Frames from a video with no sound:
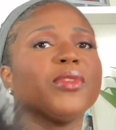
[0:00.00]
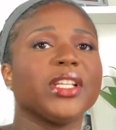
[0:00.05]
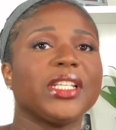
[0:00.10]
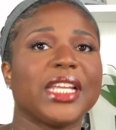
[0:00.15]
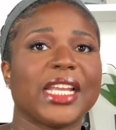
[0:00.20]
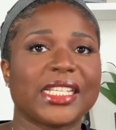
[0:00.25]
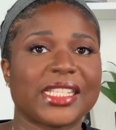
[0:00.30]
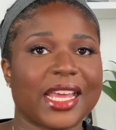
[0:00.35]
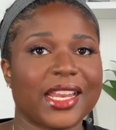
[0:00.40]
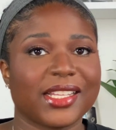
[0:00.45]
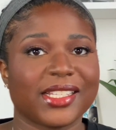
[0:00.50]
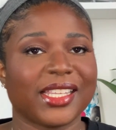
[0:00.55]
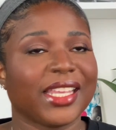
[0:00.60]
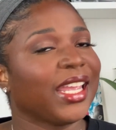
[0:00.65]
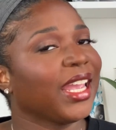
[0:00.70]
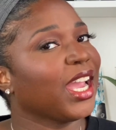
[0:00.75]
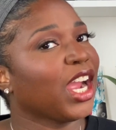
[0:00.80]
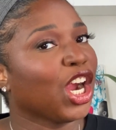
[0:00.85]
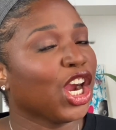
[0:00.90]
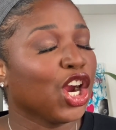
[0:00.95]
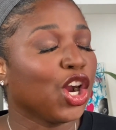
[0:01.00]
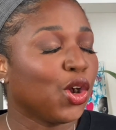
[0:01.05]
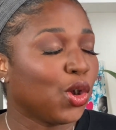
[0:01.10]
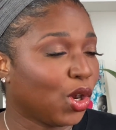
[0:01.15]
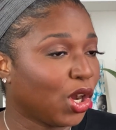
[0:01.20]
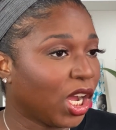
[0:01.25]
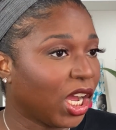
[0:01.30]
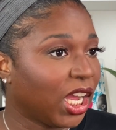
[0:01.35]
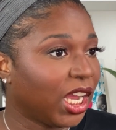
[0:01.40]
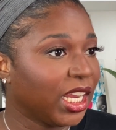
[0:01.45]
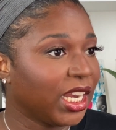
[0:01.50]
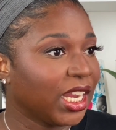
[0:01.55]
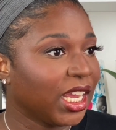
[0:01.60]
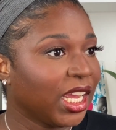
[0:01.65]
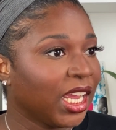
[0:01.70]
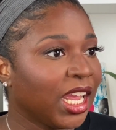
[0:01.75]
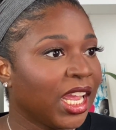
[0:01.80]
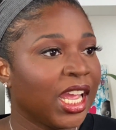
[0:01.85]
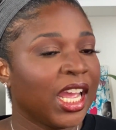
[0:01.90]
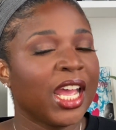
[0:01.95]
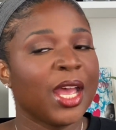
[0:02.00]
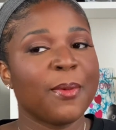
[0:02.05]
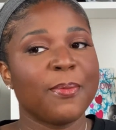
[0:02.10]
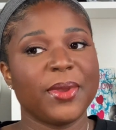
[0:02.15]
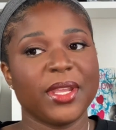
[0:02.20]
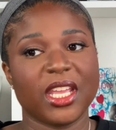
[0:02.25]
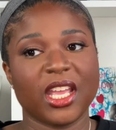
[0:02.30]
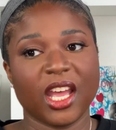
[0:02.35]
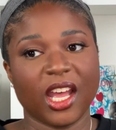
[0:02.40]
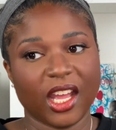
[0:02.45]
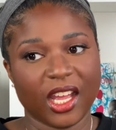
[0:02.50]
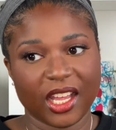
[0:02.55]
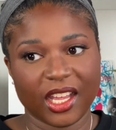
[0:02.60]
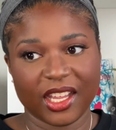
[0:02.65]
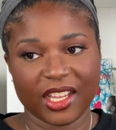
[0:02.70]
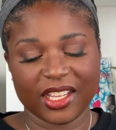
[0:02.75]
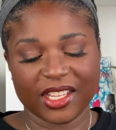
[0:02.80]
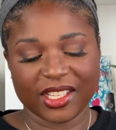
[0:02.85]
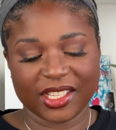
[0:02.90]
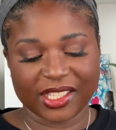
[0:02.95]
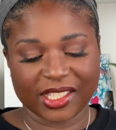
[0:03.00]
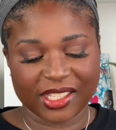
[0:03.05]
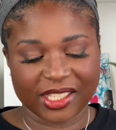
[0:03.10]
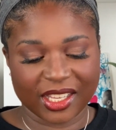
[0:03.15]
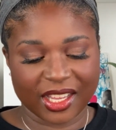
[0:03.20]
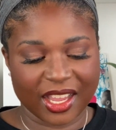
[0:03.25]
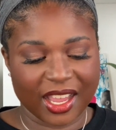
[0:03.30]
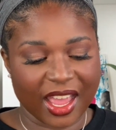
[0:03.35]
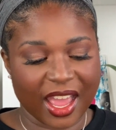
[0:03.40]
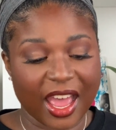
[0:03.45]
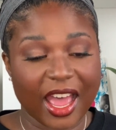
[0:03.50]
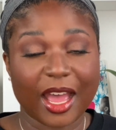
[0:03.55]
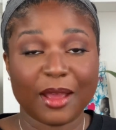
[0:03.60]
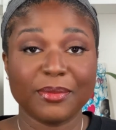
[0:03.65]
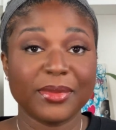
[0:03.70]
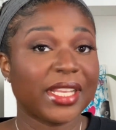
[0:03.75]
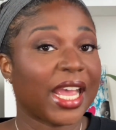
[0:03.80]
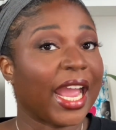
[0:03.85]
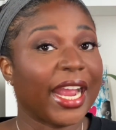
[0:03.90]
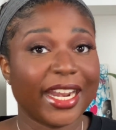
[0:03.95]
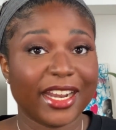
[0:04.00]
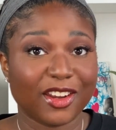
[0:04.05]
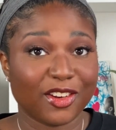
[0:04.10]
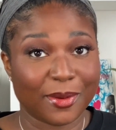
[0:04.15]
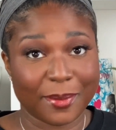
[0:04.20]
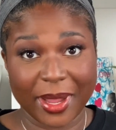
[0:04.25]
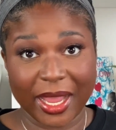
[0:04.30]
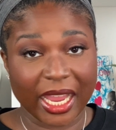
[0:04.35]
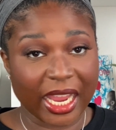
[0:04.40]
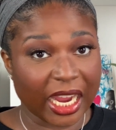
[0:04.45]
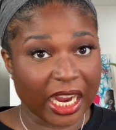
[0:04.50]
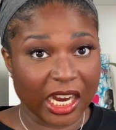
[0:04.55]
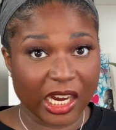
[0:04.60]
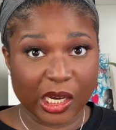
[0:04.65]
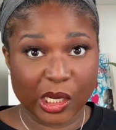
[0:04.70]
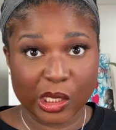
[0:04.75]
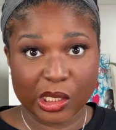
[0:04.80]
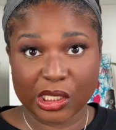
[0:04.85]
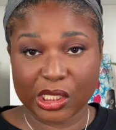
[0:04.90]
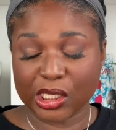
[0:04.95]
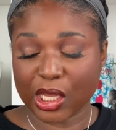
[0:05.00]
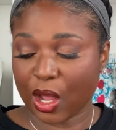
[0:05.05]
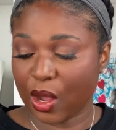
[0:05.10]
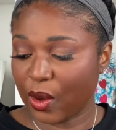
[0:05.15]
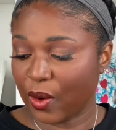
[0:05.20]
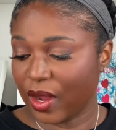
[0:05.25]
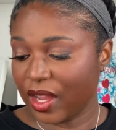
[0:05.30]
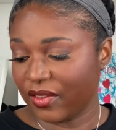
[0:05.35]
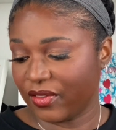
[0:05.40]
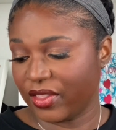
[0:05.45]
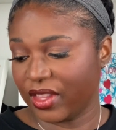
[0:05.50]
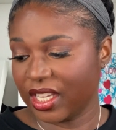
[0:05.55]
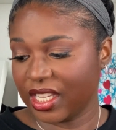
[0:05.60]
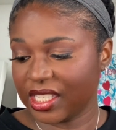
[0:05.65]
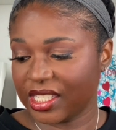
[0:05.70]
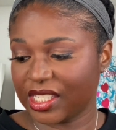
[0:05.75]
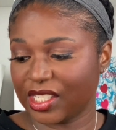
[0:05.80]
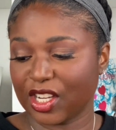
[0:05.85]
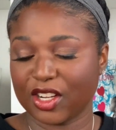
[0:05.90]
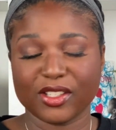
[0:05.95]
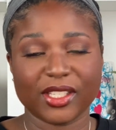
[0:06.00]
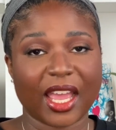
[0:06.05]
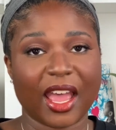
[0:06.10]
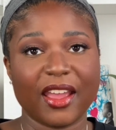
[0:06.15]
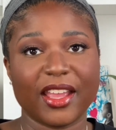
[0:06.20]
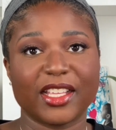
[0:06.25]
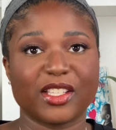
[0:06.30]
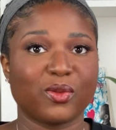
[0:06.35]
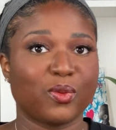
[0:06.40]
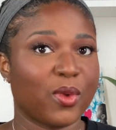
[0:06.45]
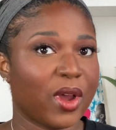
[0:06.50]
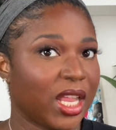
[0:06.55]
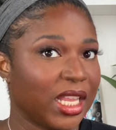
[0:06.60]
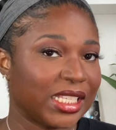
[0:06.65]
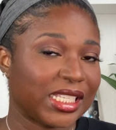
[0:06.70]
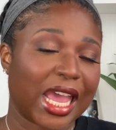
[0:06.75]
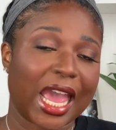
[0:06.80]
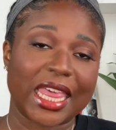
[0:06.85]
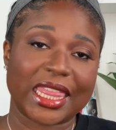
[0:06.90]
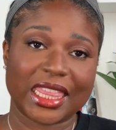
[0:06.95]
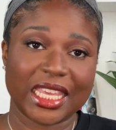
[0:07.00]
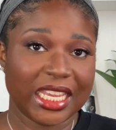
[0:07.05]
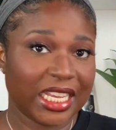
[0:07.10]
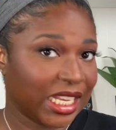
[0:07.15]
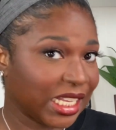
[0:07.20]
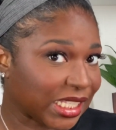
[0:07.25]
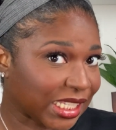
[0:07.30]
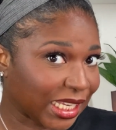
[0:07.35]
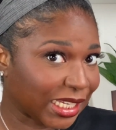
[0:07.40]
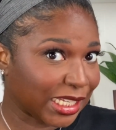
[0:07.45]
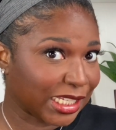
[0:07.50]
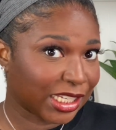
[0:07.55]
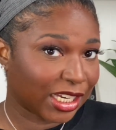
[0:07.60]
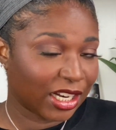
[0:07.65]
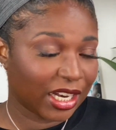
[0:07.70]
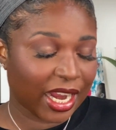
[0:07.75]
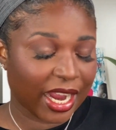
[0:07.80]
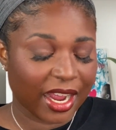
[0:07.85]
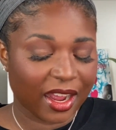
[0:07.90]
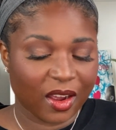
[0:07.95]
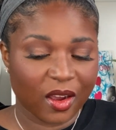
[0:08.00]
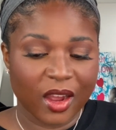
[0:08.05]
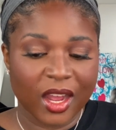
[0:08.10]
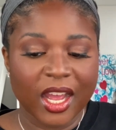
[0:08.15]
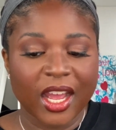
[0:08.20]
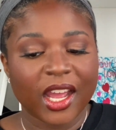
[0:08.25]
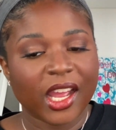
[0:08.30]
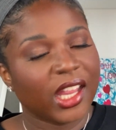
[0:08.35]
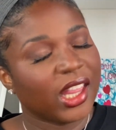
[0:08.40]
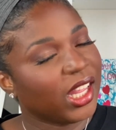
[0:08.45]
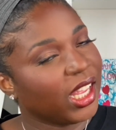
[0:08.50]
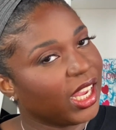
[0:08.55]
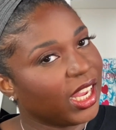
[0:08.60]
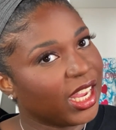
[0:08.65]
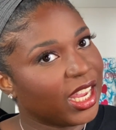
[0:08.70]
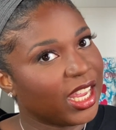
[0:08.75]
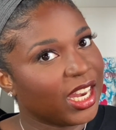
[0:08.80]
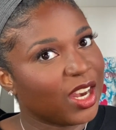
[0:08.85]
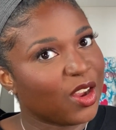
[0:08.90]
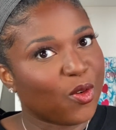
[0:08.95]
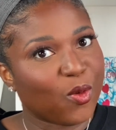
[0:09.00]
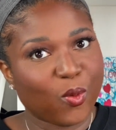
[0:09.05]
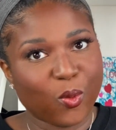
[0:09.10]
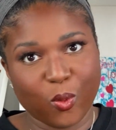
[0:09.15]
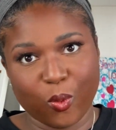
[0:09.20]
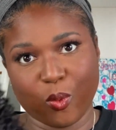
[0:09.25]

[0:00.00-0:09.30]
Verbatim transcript: really excited to get her on because I'm tired of doing my hair. So if this turns out as well as I think it's gonna turn out, then